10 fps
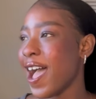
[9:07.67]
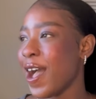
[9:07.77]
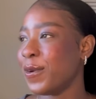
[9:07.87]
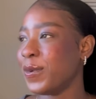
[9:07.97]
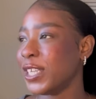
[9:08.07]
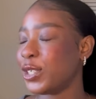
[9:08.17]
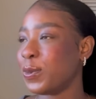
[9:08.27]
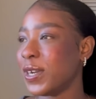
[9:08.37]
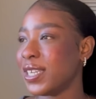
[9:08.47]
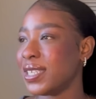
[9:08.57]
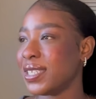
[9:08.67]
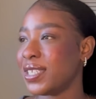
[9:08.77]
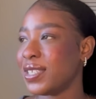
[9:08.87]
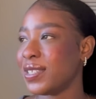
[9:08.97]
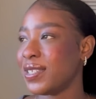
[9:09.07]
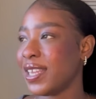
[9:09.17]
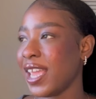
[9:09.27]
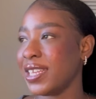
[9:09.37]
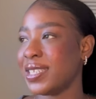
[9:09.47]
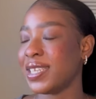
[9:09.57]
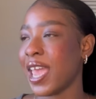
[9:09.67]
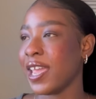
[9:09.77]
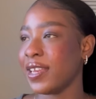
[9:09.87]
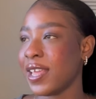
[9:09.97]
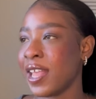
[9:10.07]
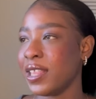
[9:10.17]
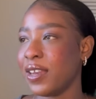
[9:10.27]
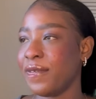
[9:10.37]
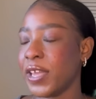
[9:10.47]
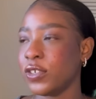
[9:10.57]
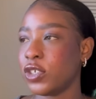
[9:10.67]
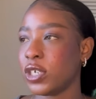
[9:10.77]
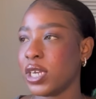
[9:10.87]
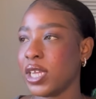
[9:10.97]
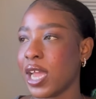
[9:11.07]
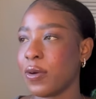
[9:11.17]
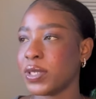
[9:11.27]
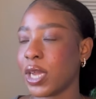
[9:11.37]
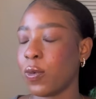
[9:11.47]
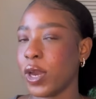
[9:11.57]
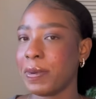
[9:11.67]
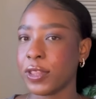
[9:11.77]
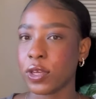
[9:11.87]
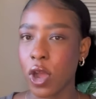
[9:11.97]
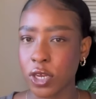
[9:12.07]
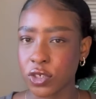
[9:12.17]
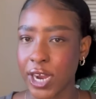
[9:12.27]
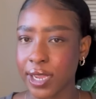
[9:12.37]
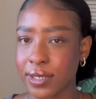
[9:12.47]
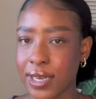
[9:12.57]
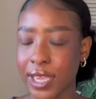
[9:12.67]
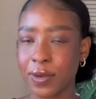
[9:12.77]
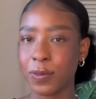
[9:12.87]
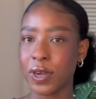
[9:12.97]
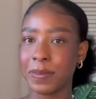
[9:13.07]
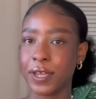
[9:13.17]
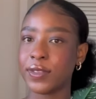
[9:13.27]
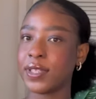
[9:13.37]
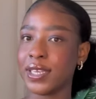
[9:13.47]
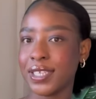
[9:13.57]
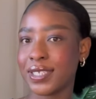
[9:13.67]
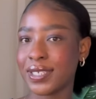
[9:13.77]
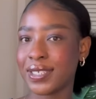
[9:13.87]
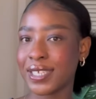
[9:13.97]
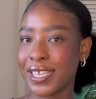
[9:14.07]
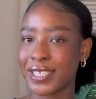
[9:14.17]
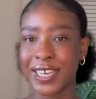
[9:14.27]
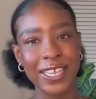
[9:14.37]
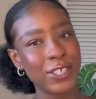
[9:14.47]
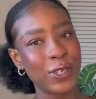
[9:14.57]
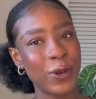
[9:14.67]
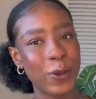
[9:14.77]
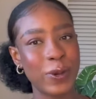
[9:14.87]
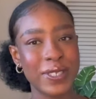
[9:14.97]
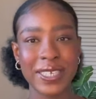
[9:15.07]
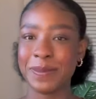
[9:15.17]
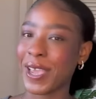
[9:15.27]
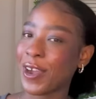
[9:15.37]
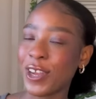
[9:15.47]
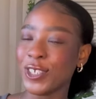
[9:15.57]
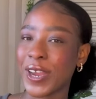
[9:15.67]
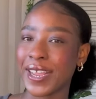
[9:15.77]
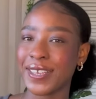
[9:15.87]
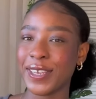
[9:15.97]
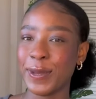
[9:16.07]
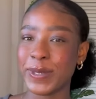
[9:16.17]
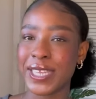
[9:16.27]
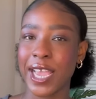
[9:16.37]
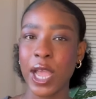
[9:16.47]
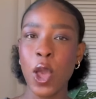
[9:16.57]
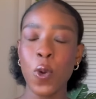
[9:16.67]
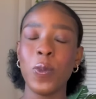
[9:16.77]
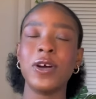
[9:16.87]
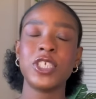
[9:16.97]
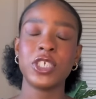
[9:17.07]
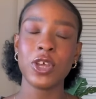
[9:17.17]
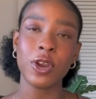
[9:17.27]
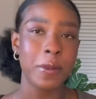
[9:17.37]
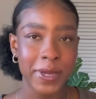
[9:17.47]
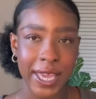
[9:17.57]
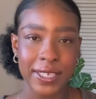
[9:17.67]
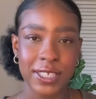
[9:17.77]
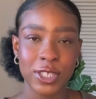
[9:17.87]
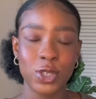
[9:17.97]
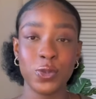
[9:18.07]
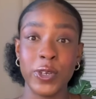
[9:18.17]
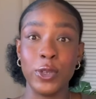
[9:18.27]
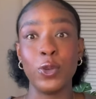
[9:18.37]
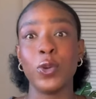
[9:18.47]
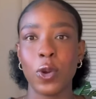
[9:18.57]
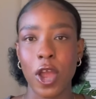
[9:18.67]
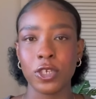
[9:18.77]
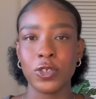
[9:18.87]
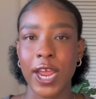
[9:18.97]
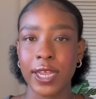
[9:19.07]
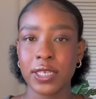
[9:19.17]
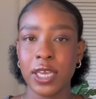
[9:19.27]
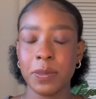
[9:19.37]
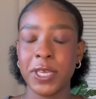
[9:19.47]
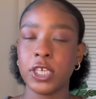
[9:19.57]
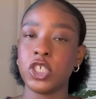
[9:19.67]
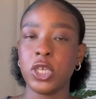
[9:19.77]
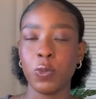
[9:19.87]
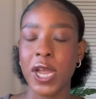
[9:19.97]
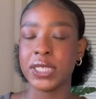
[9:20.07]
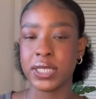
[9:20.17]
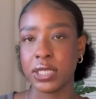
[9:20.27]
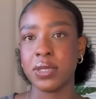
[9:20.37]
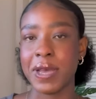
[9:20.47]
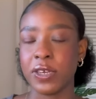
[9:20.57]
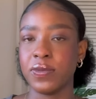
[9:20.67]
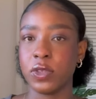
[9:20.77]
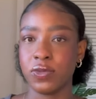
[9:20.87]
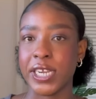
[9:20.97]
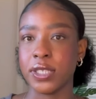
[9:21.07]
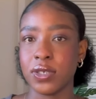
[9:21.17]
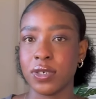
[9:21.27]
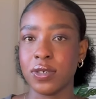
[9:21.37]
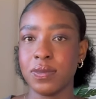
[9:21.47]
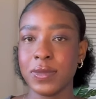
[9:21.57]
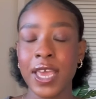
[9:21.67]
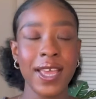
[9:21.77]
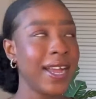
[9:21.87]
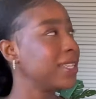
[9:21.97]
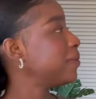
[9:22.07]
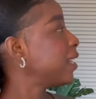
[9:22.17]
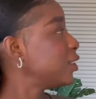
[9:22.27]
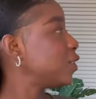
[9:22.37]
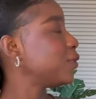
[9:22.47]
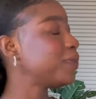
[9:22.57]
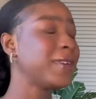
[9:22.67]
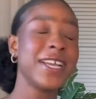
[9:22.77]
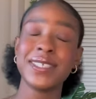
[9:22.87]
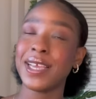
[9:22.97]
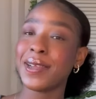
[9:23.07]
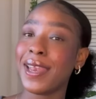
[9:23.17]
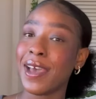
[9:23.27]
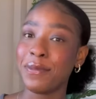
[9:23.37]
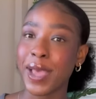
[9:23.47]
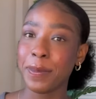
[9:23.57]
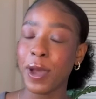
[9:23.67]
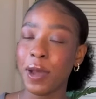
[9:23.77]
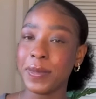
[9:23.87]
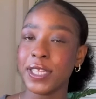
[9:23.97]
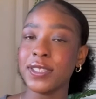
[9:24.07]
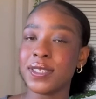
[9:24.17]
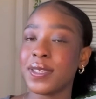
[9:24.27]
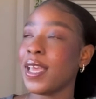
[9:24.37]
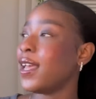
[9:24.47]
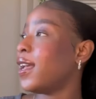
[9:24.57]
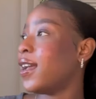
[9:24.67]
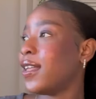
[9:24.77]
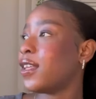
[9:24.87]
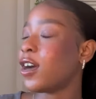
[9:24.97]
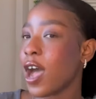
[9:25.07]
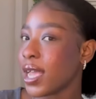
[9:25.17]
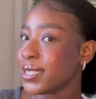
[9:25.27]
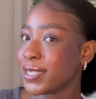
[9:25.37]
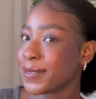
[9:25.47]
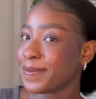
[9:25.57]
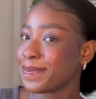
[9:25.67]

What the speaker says: Which was insane. And then eventually I was like, what about the contract? Like, what about the lease escalation clause in my contract? And he was like, well, she's not obligated to renew your contract because she wants this amount for the rental. Guys, mind you, guys, like, love my apartment. The cost?